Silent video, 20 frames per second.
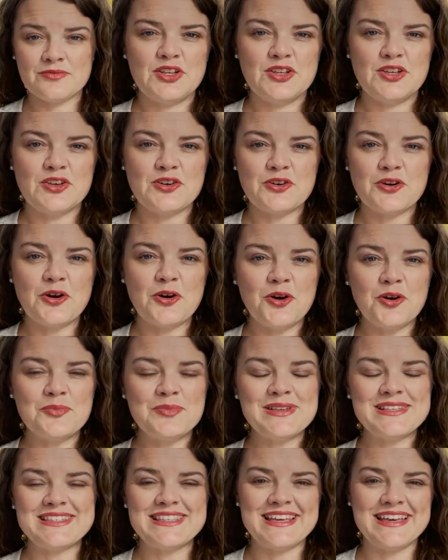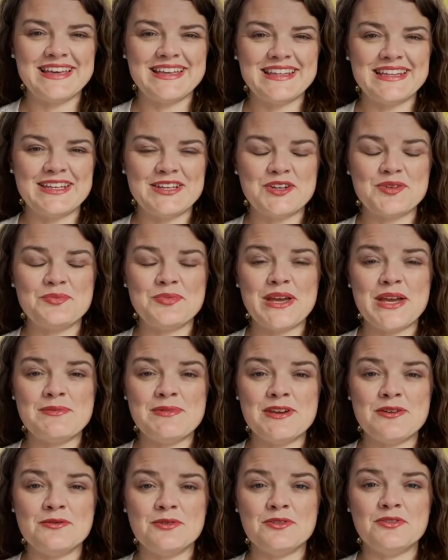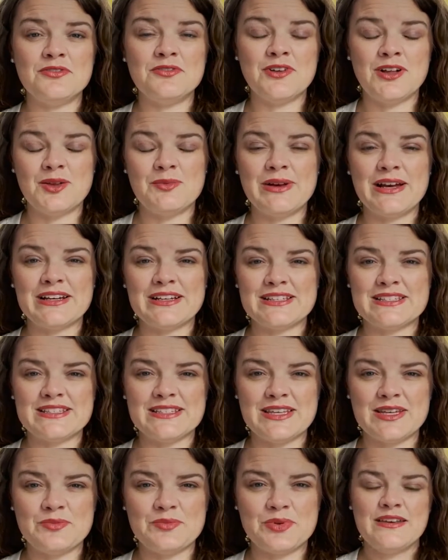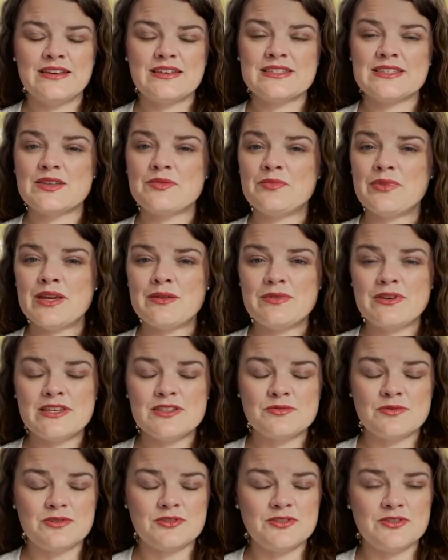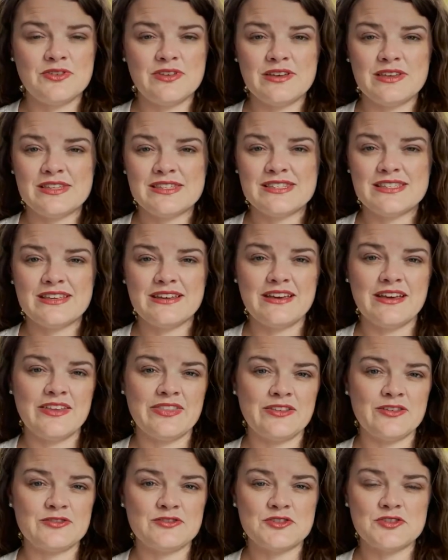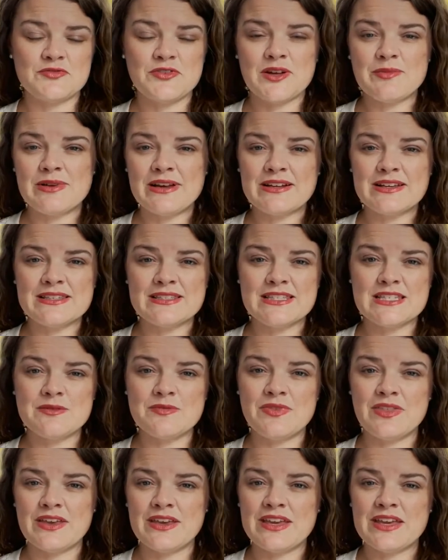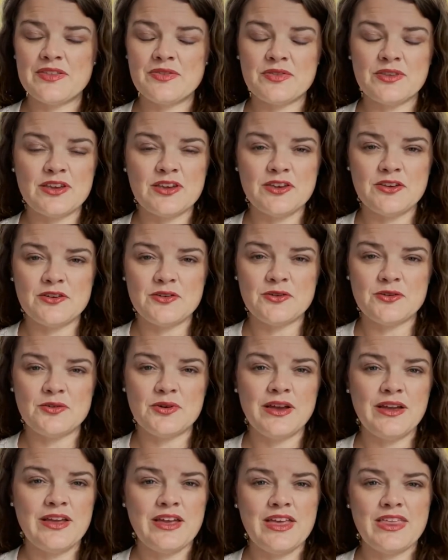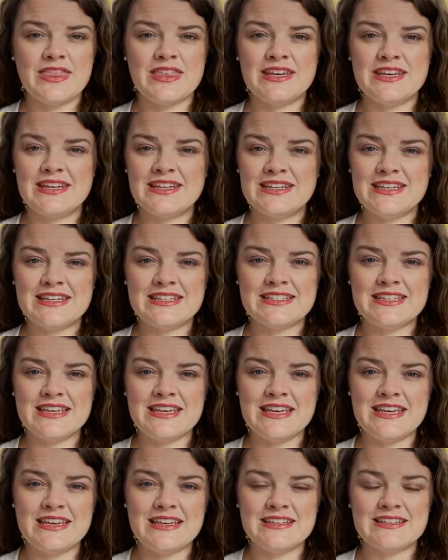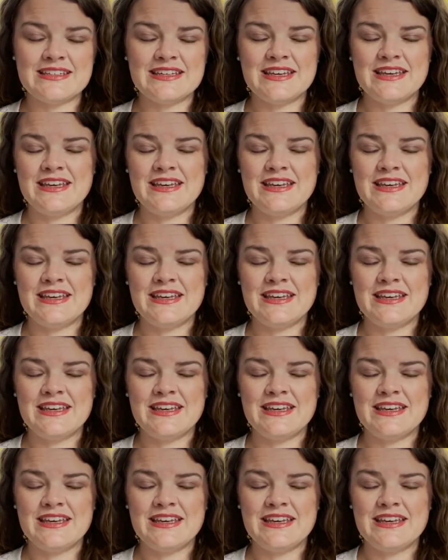Your hope is then that your baby will fall back asleep. Some babies will do this and they'll just fall back asleep. They get the cue, they didn't need to eat.